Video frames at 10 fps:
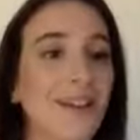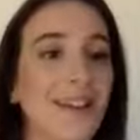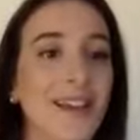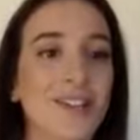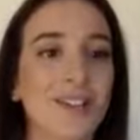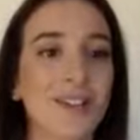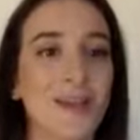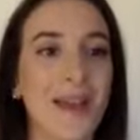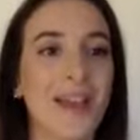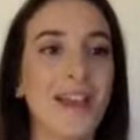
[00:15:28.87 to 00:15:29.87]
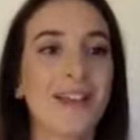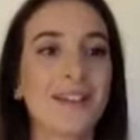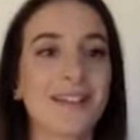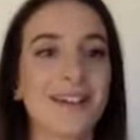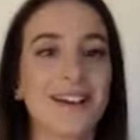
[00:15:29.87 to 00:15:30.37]
get you some
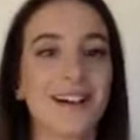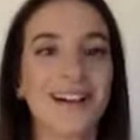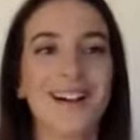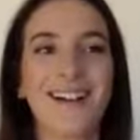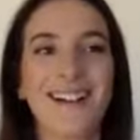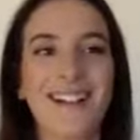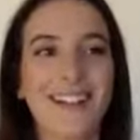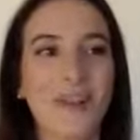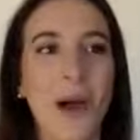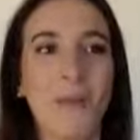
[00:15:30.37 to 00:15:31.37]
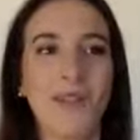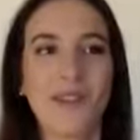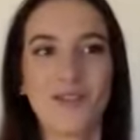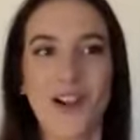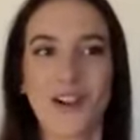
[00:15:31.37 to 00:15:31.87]
eggs. I'm
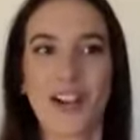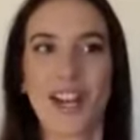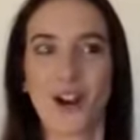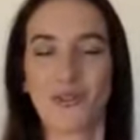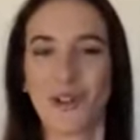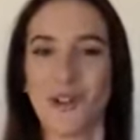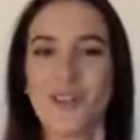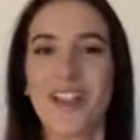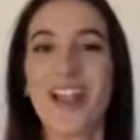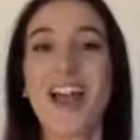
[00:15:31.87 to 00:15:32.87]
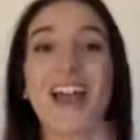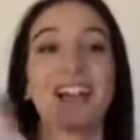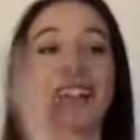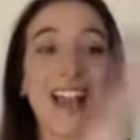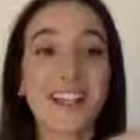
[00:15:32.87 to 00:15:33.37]
being very careful.
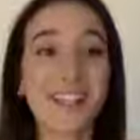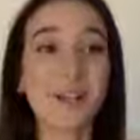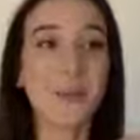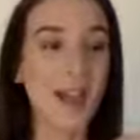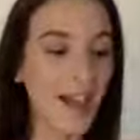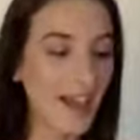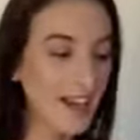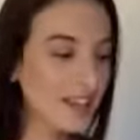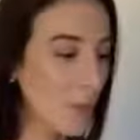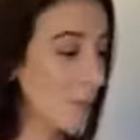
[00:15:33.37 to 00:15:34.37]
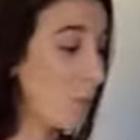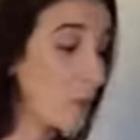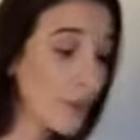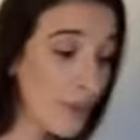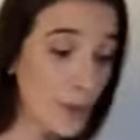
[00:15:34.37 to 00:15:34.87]
Get some eggs,
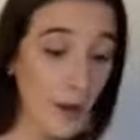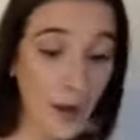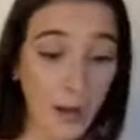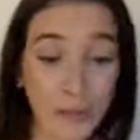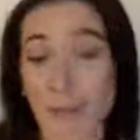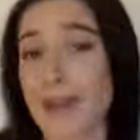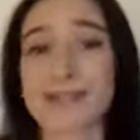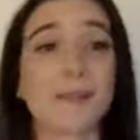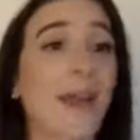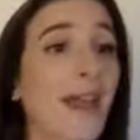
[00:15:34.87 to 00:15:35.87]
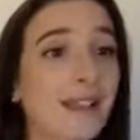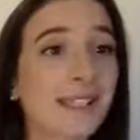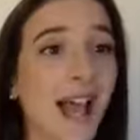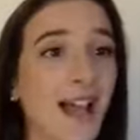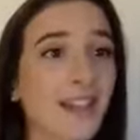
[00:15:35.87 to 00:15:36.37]
boil them up, make some egg
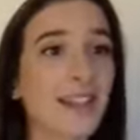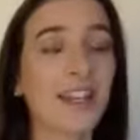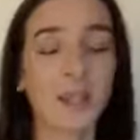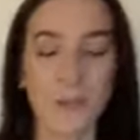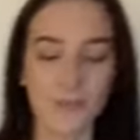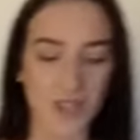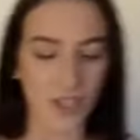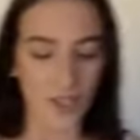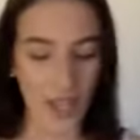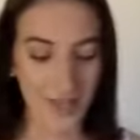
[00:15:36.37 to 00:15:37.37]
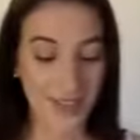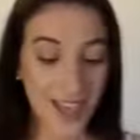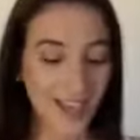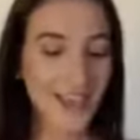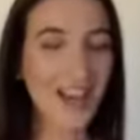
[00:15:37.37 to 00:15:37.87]
salad. And
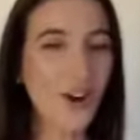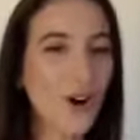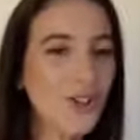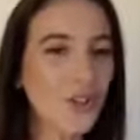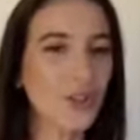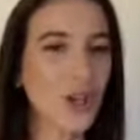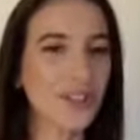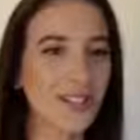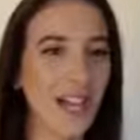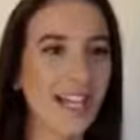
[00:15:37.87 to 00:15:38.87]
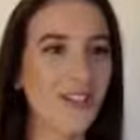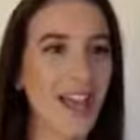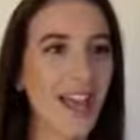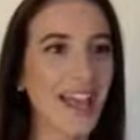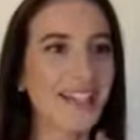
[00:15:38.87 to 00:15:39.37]
then I also, along the lines of
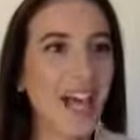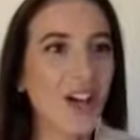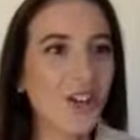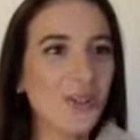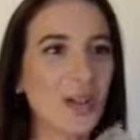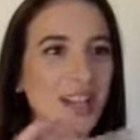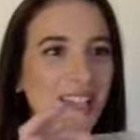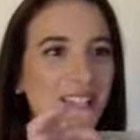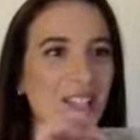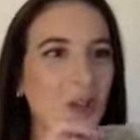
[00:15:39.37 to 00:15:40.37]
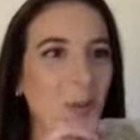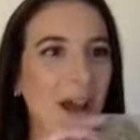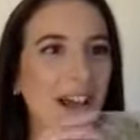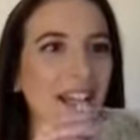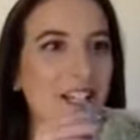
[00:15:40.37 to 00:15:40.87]
eggs, I also got these little
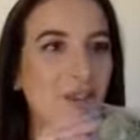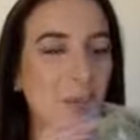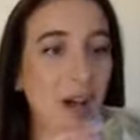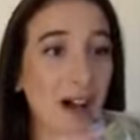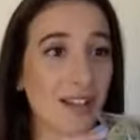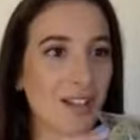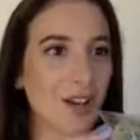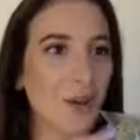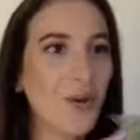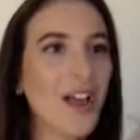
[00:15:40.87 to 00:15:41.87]
packets from Costco.